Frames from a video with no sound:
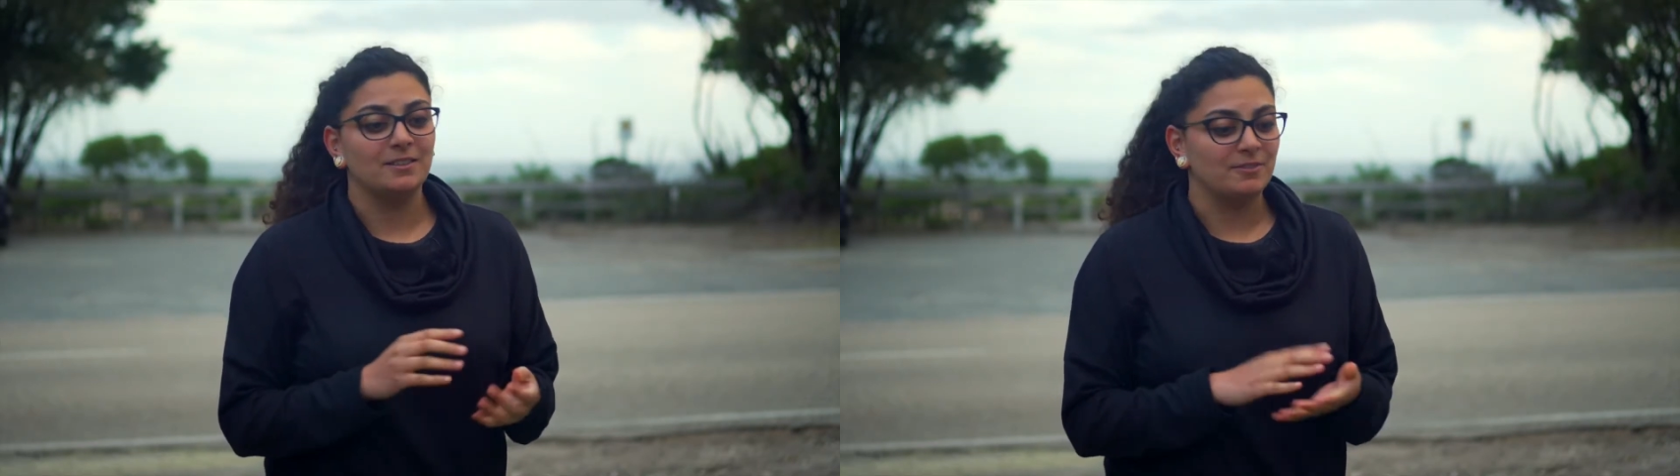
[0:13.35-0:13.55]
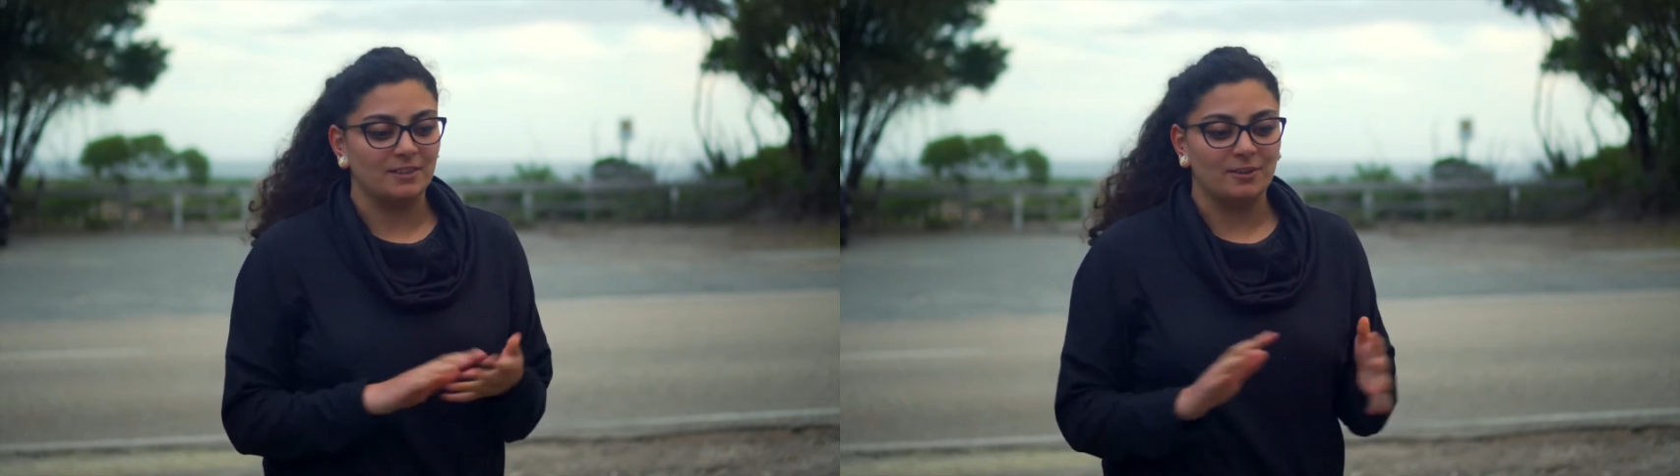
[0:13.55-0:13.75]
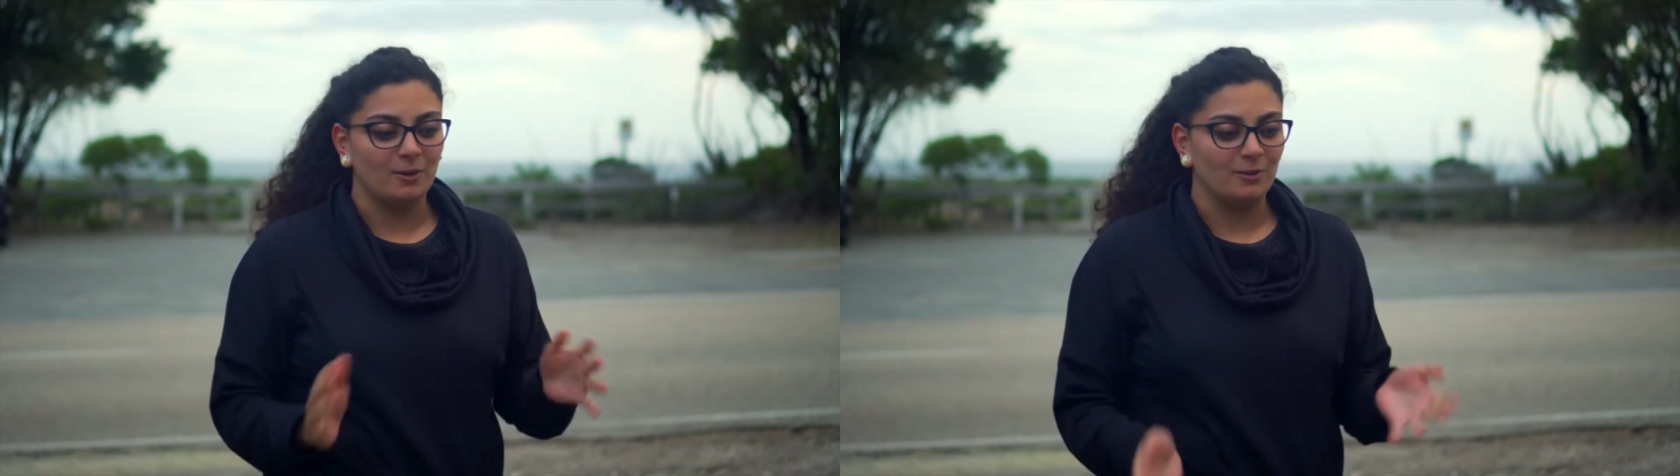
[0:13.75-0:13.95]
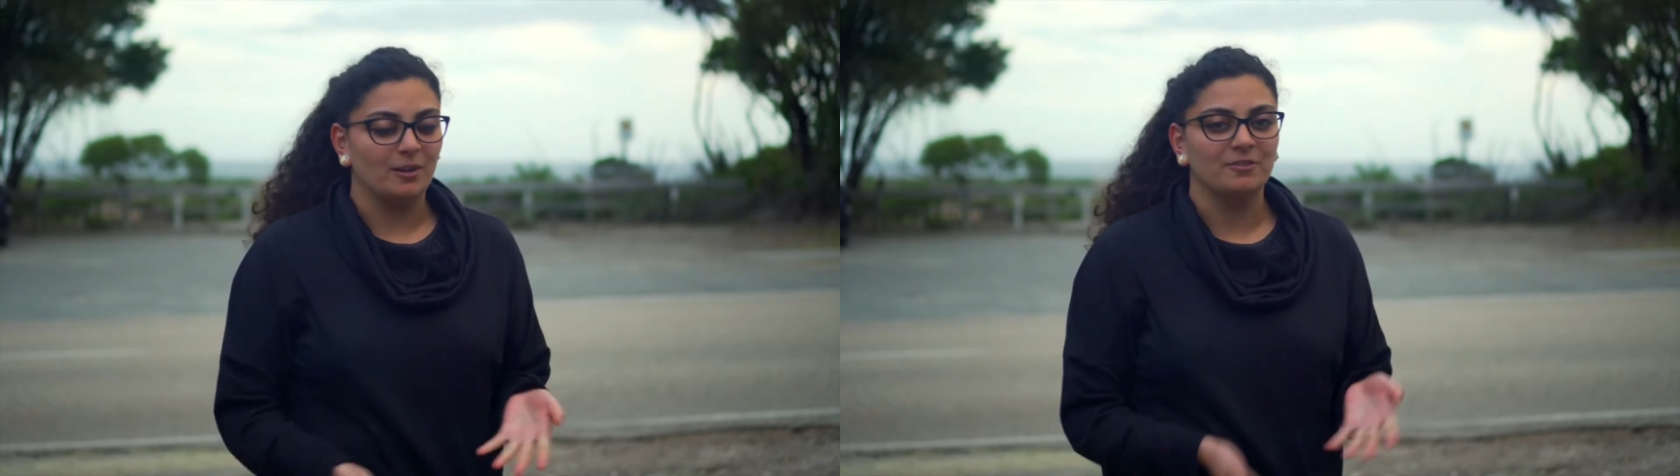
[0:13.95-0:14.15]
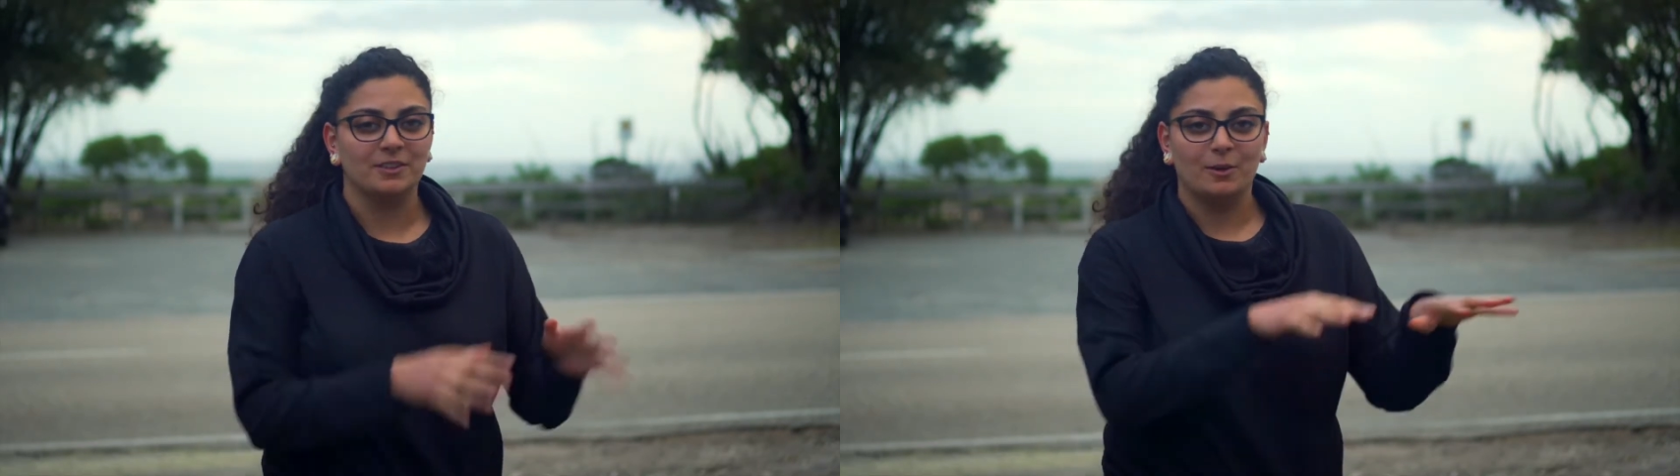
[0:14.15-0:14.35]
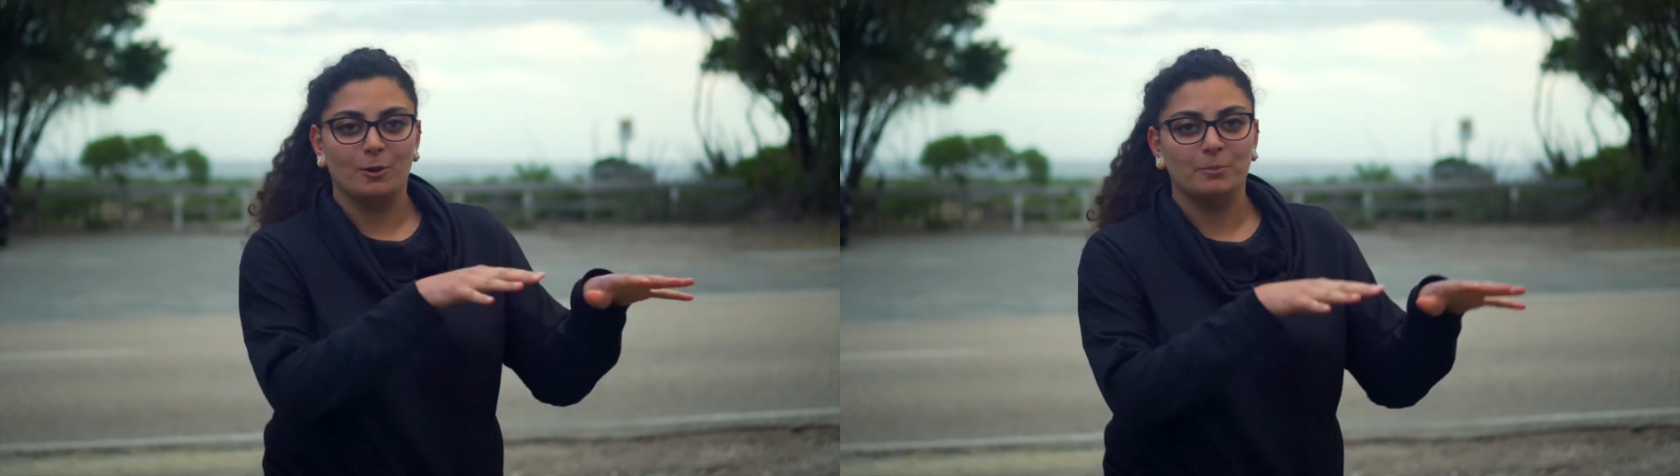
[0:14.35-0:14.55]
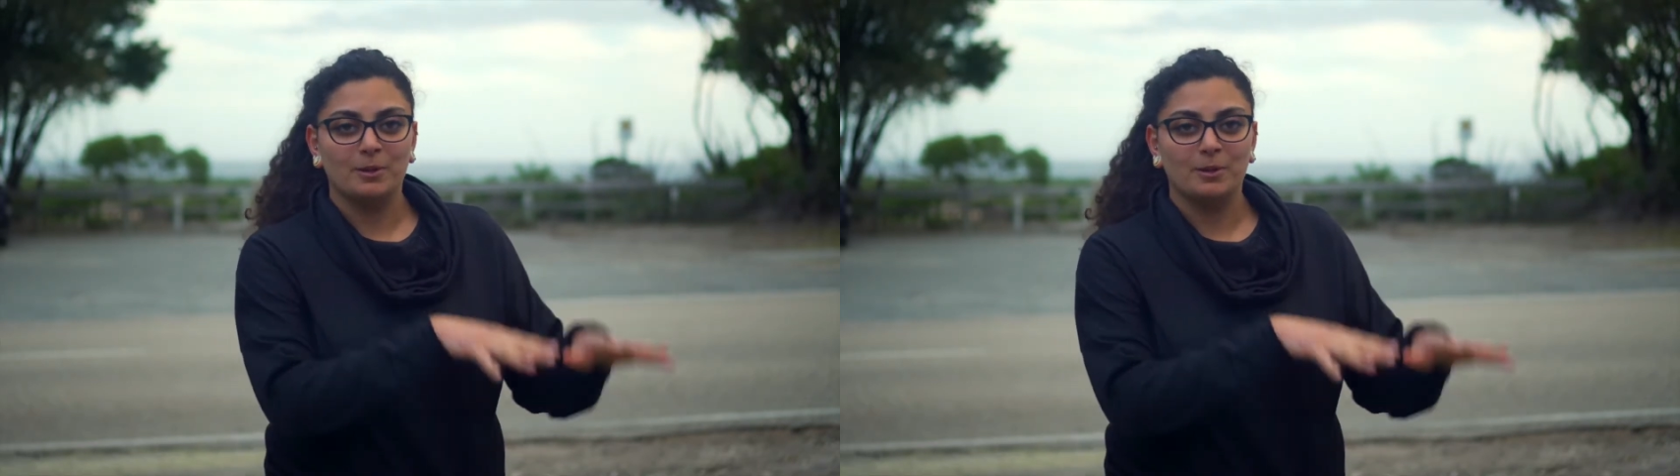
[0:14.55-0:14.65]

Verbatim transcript: You've got the whole oven hob